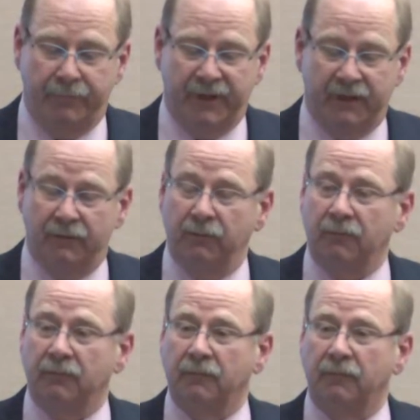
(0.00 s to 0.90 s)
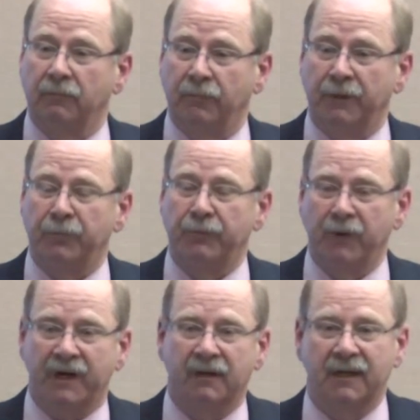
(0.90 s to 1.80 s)
But when we
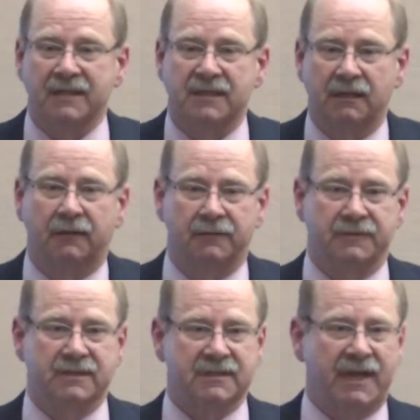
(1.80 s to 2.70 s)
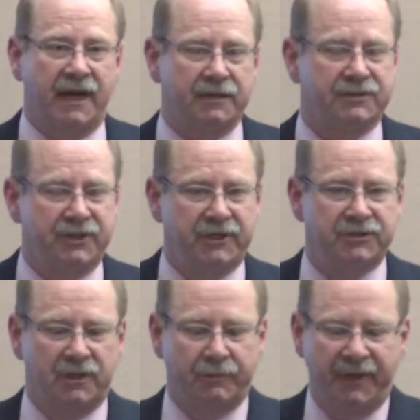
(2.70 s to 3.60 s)
recognize that there's a status
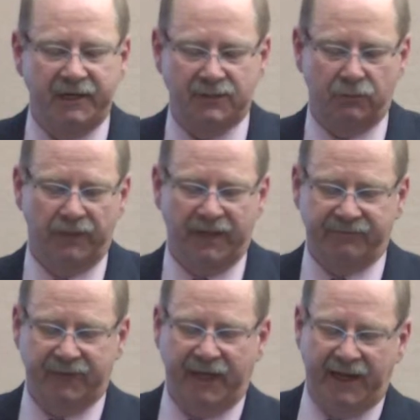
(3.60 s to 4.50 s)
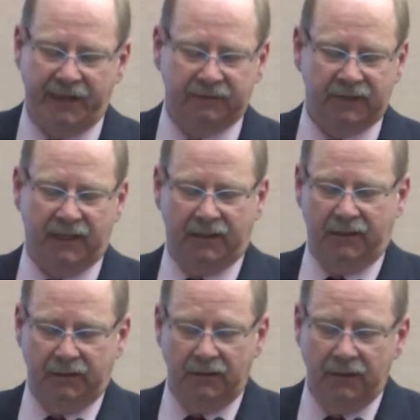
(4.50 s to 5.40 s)
change in the patient, we have to act on it.